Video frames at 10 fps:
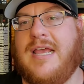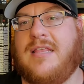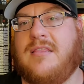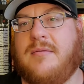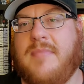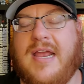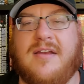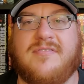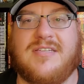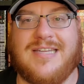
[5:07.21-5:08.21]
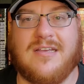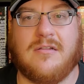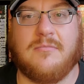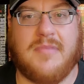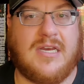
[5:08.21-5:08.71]
and the Man of
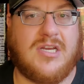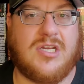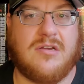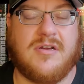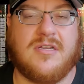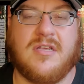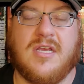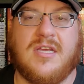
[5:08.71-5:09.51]
Steel miniseries